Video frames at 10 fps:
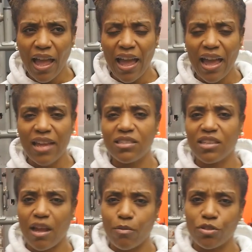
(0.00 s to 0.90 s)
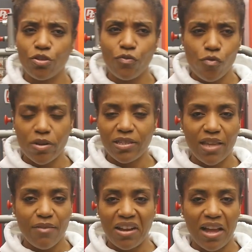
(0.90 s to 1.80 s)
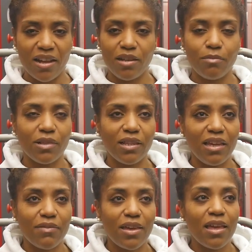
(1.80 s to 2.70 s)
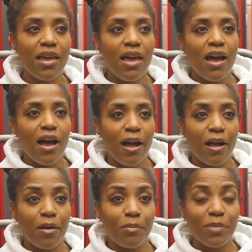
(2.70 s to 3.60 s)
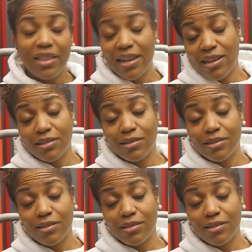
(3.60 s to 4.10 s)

and it said I was 247 and I couldn't believe it. But that didn't